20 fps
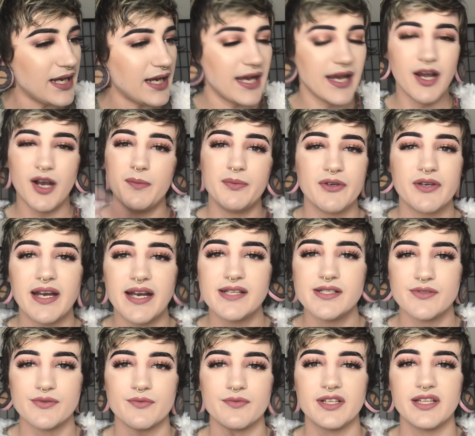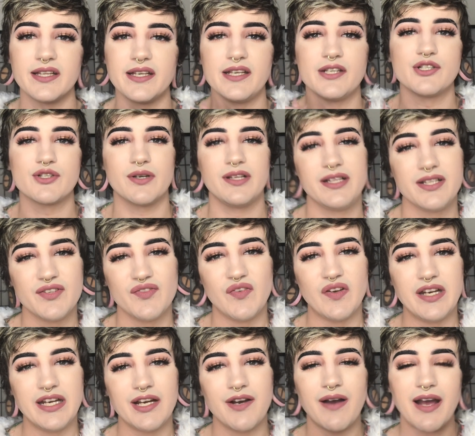I hope you guys really enjoyed this
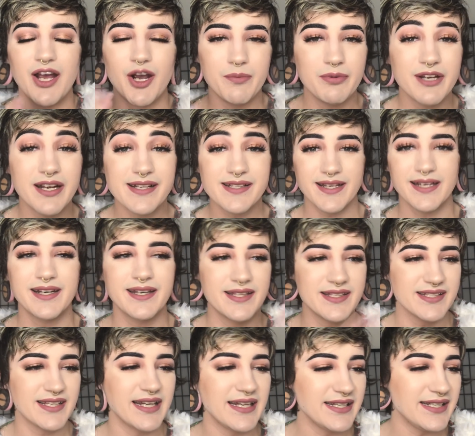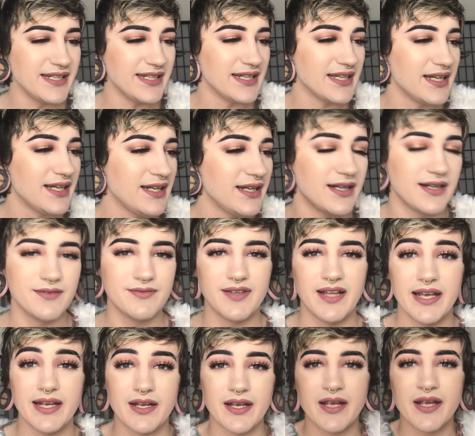video. I hope you guys liked this idea of
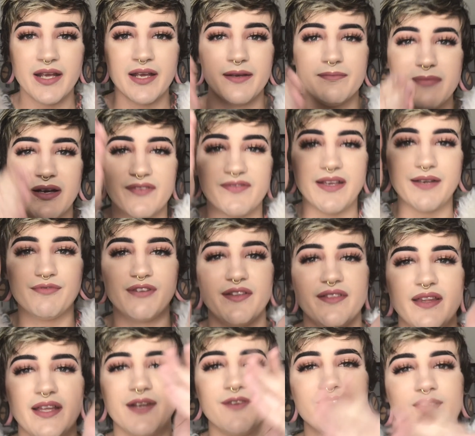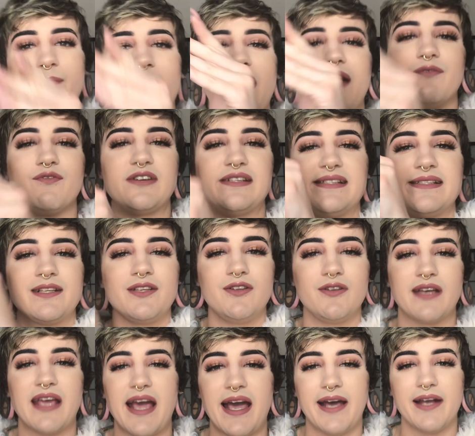like my favorite thing from every single
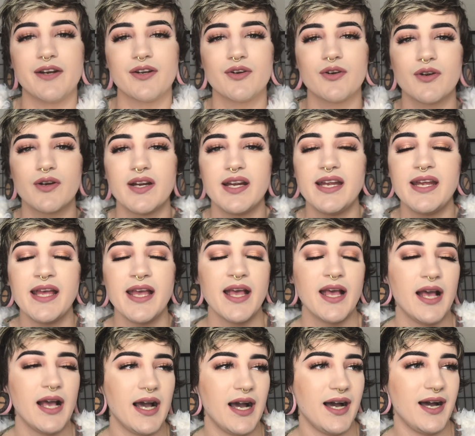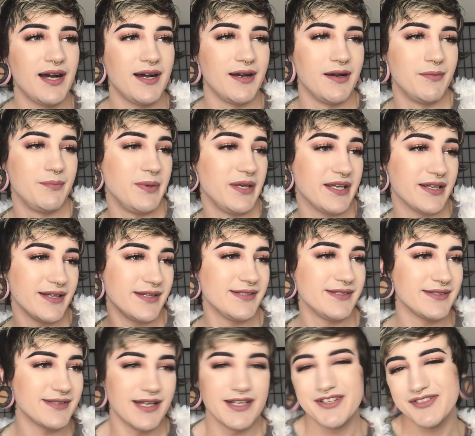category.
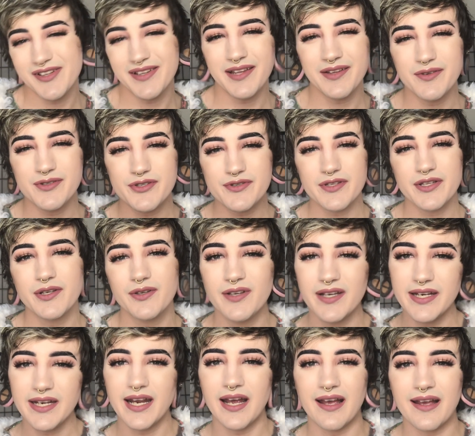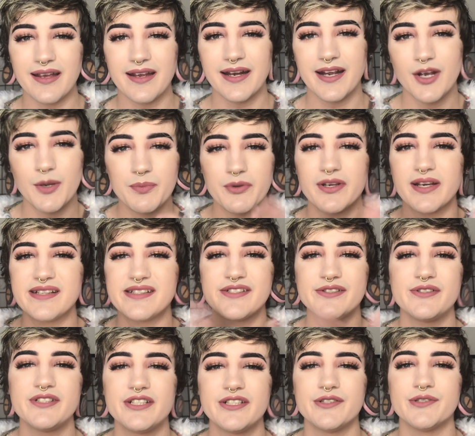Because I just thought that was a really cool idea, and I hope you guys
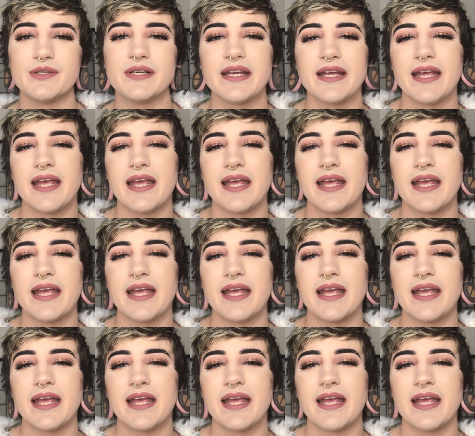do too.